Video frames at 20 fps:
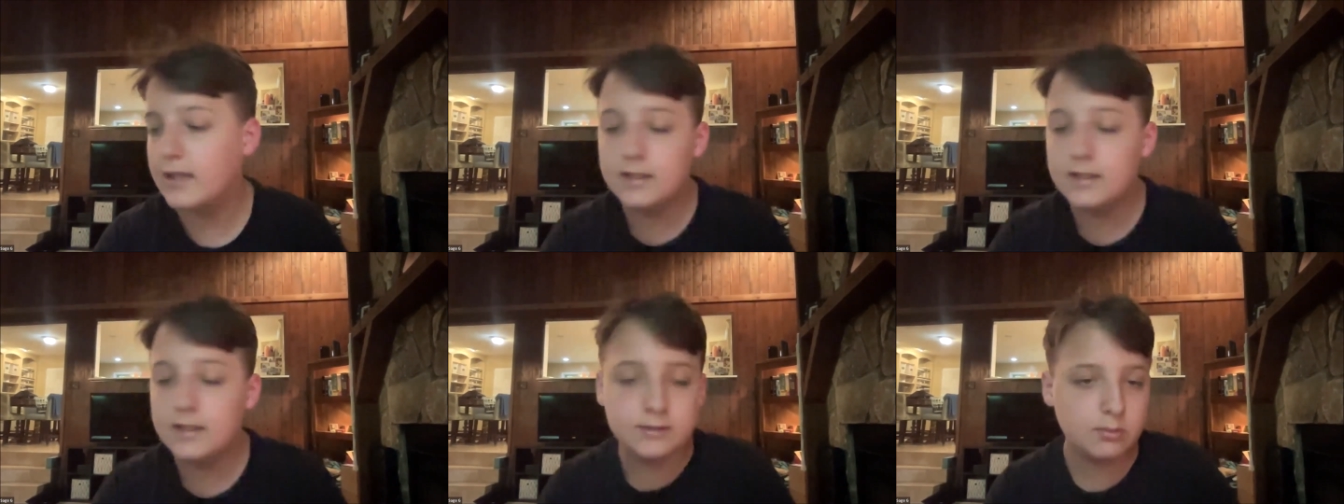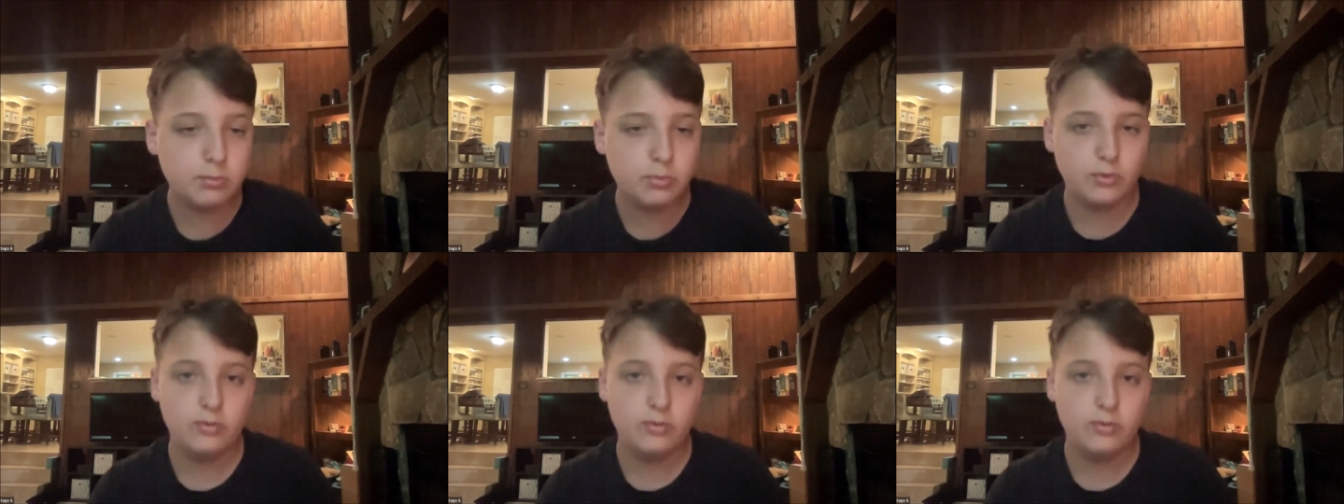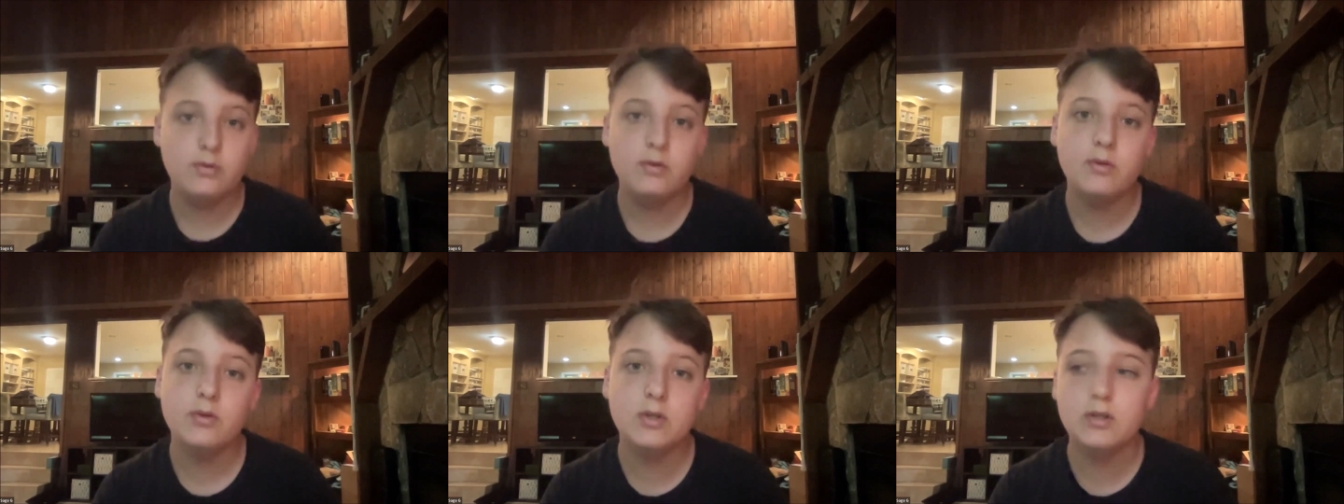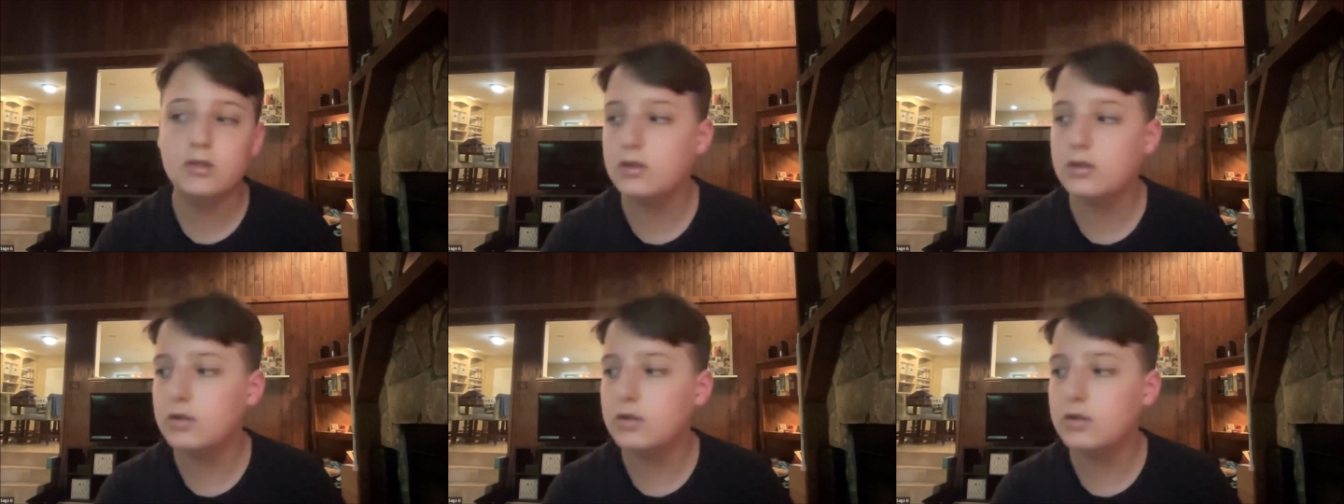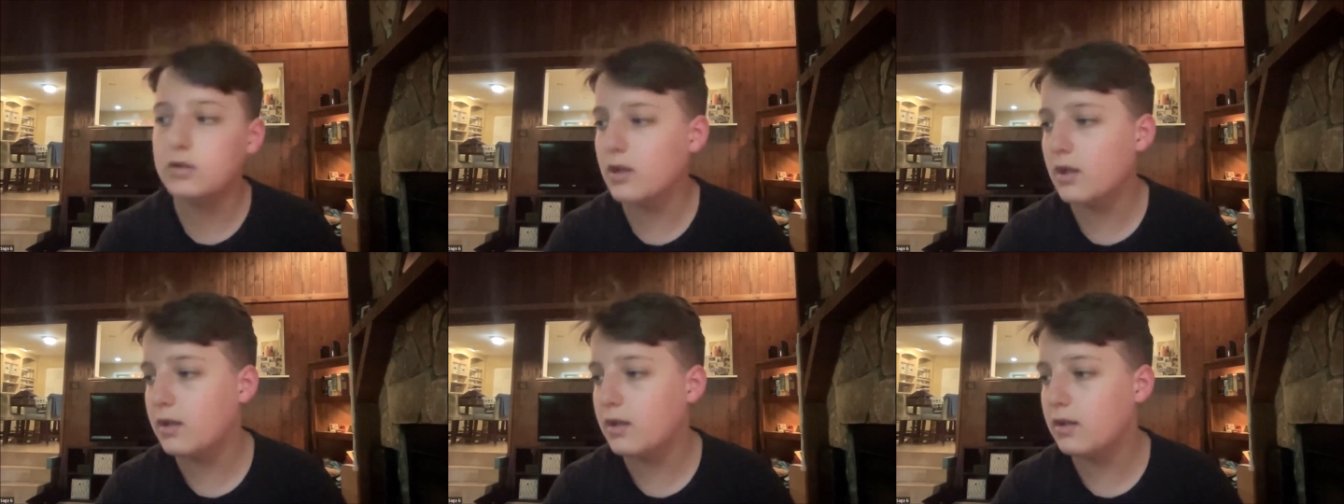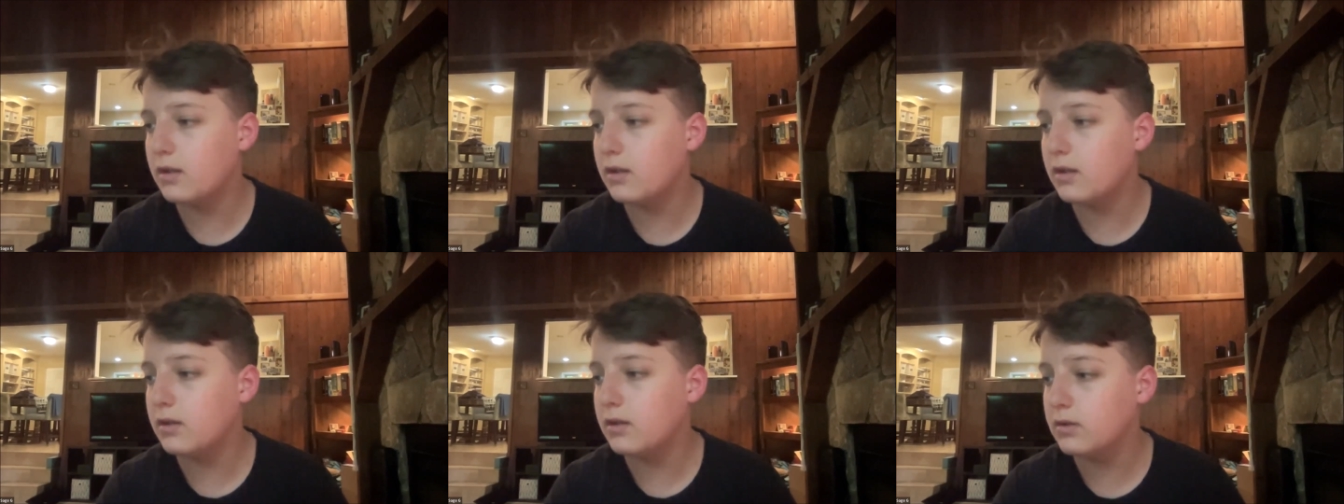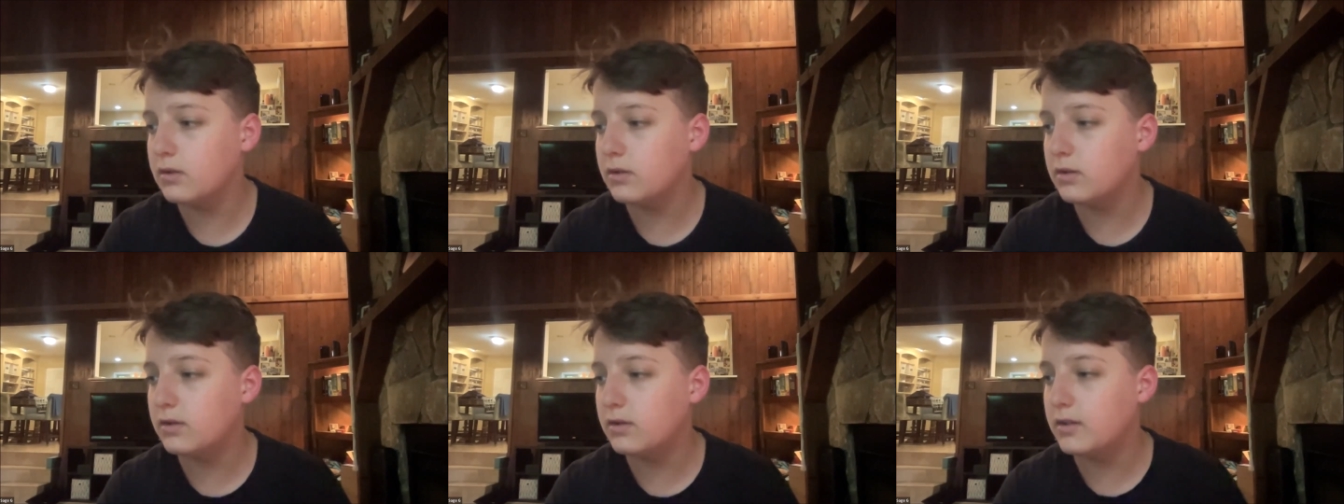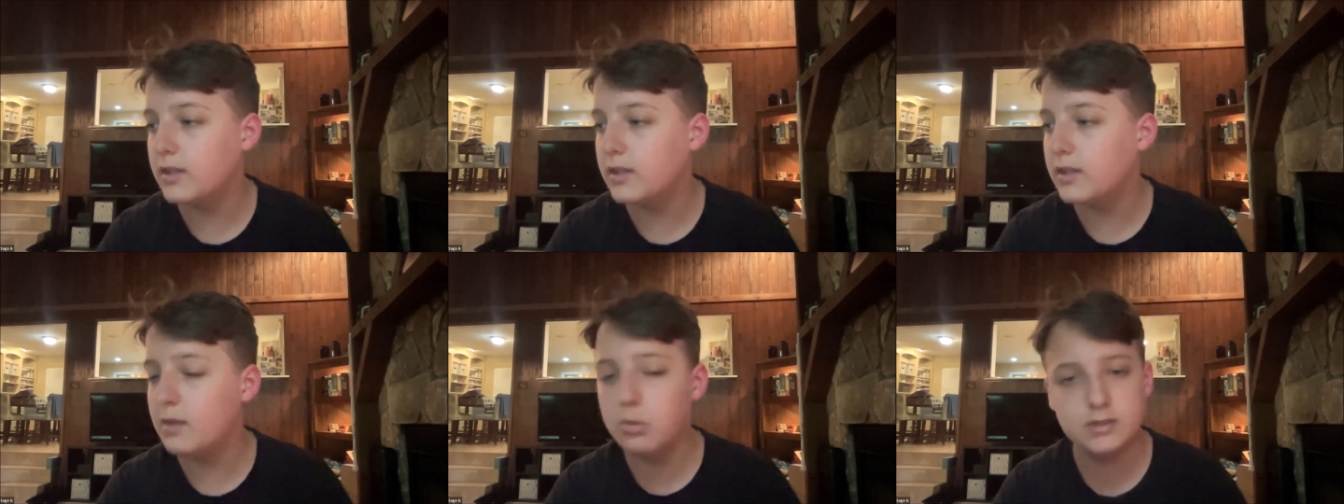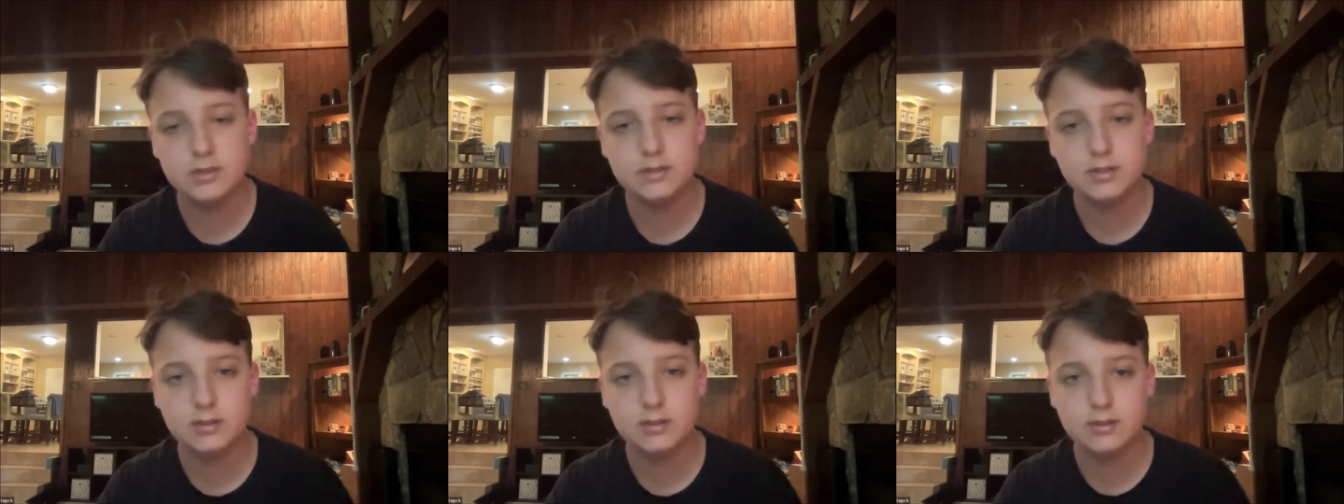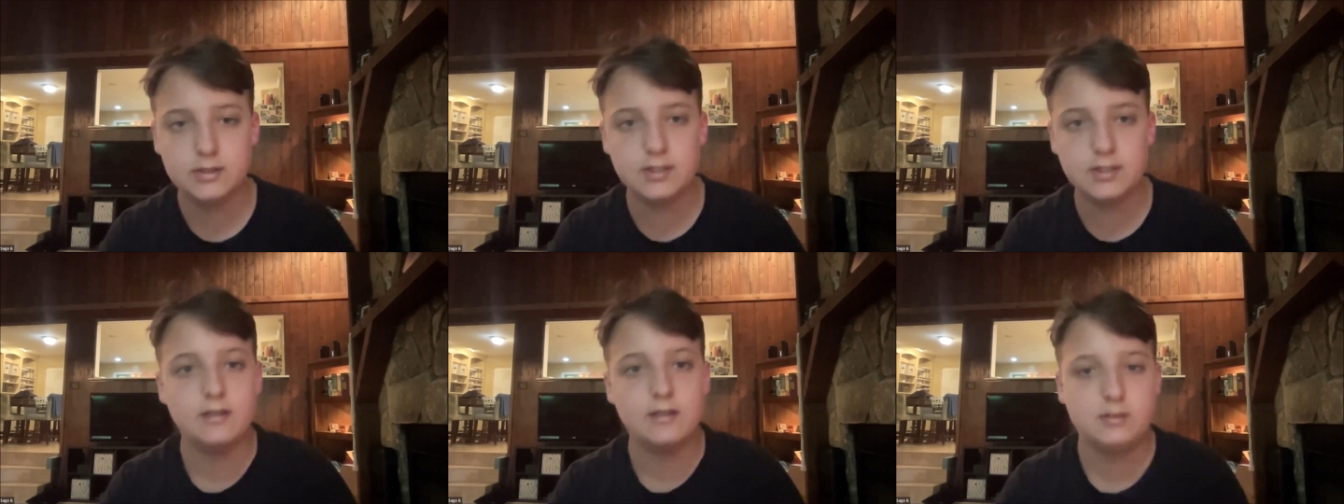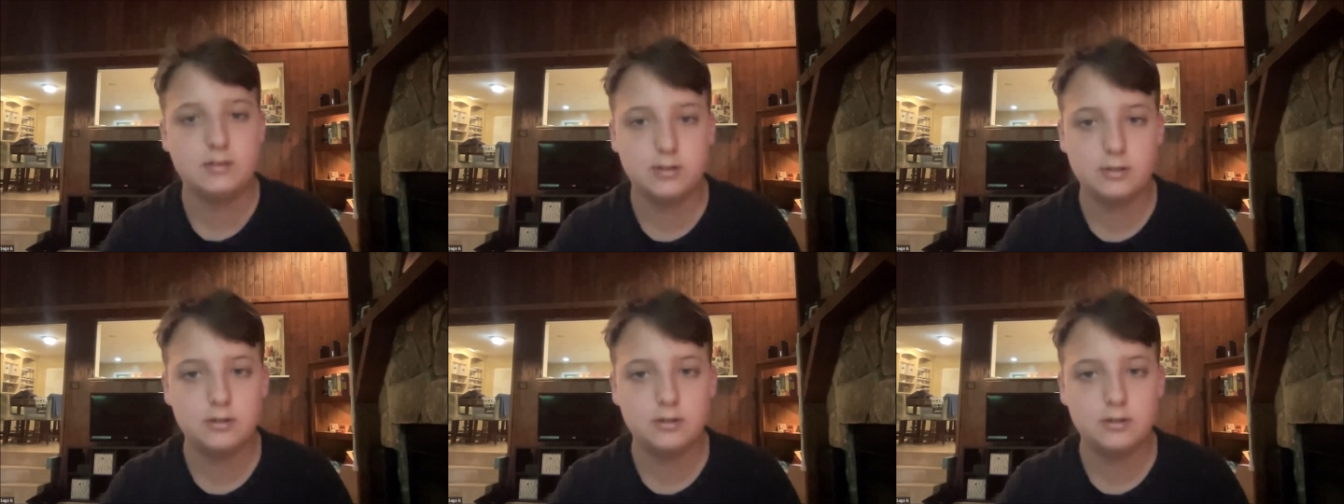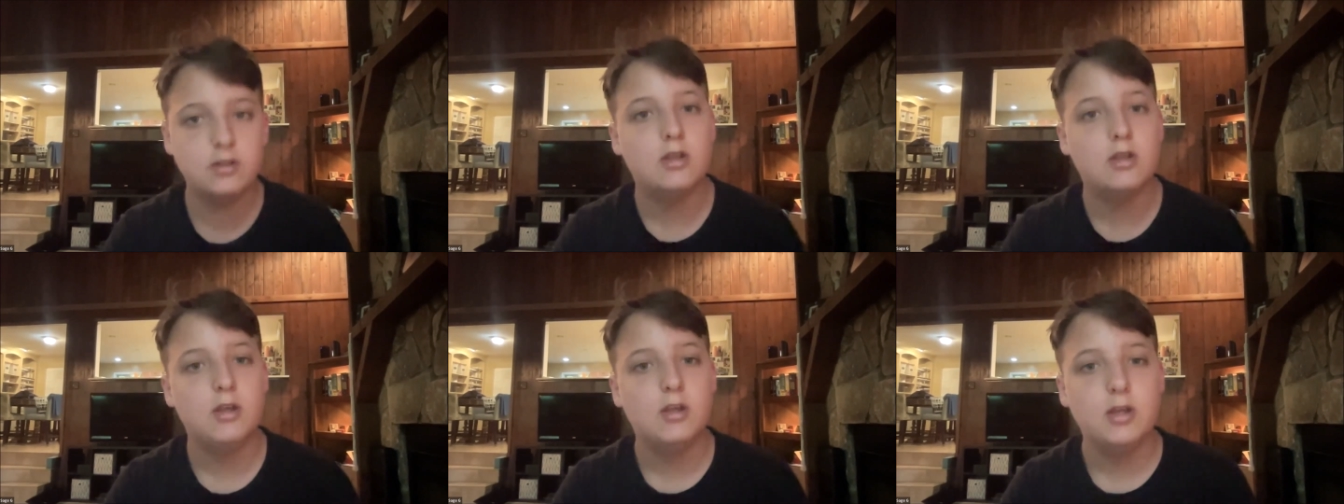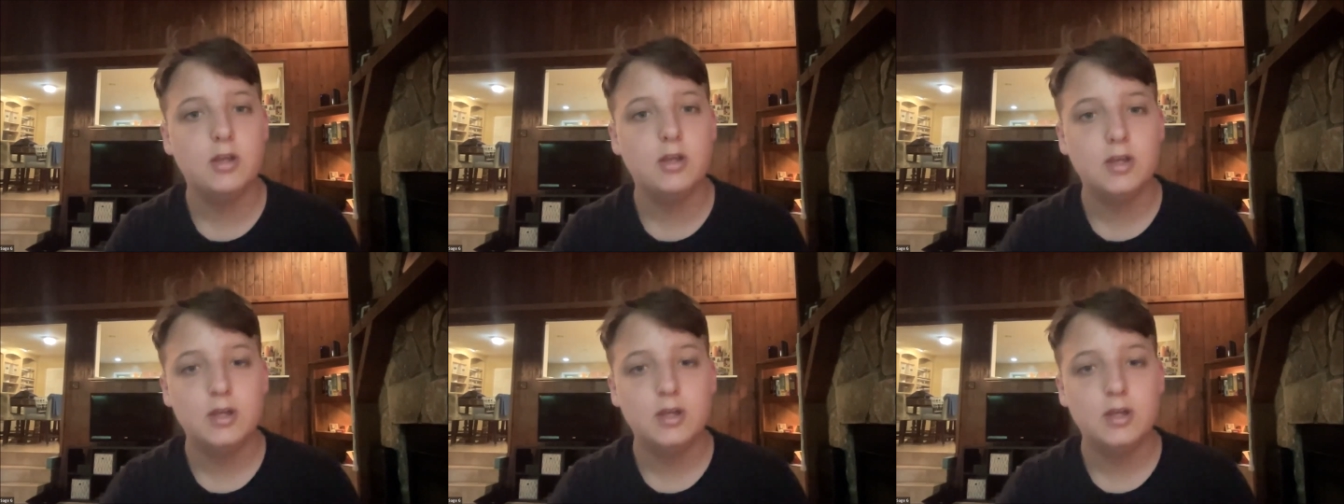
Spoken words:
It's that simple, and they put it to the test.